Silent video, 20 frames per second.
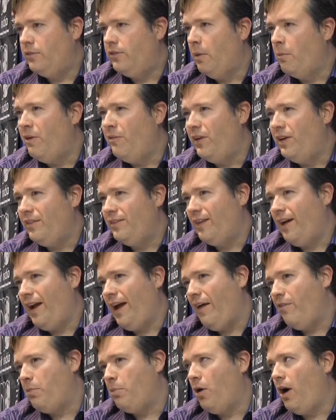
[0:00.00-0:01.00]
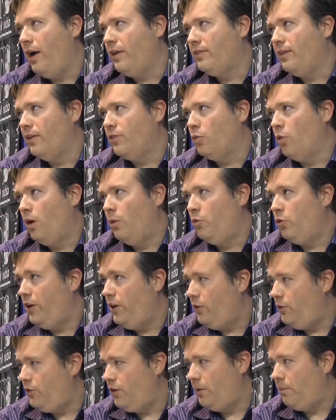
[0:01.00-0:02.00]
Some of it is that I have a process where
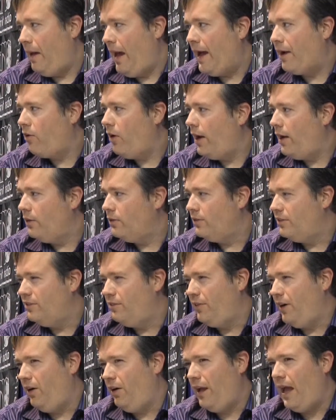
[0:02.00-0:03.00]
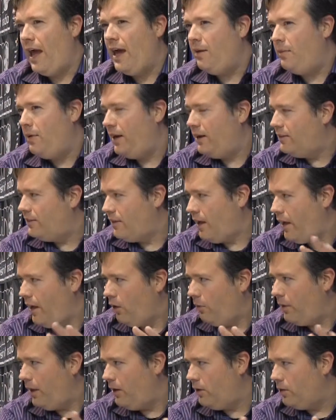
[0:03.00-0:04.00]
I'm reusing backgrounds. It's very animated
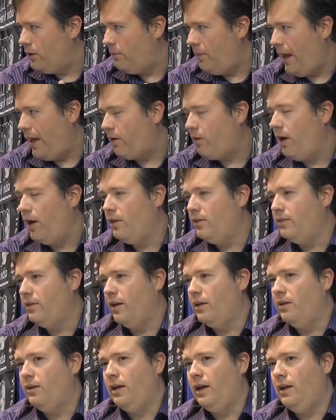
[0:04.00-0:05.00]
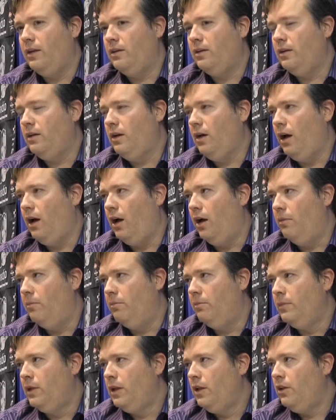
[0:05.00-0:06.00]
style, painterly backgrounds that
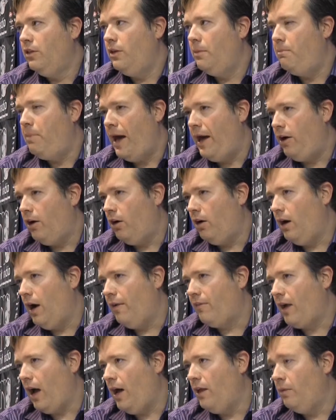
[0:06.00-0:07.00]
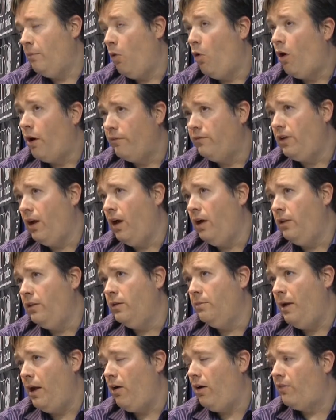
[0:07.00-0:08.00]
the better I've gotten, the more I've
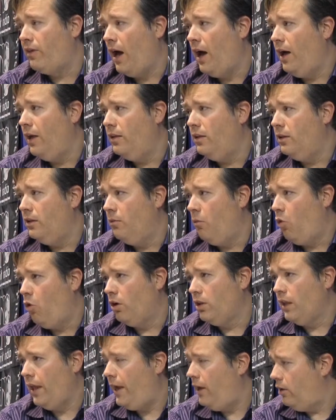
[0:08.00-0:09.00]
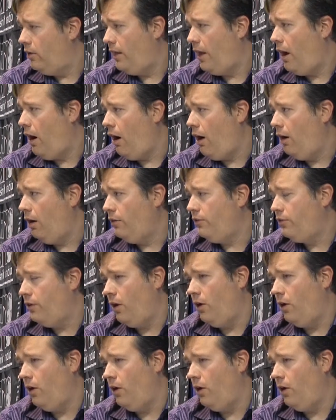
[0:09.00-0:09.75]
done, the better I've gotten, the more layered they are.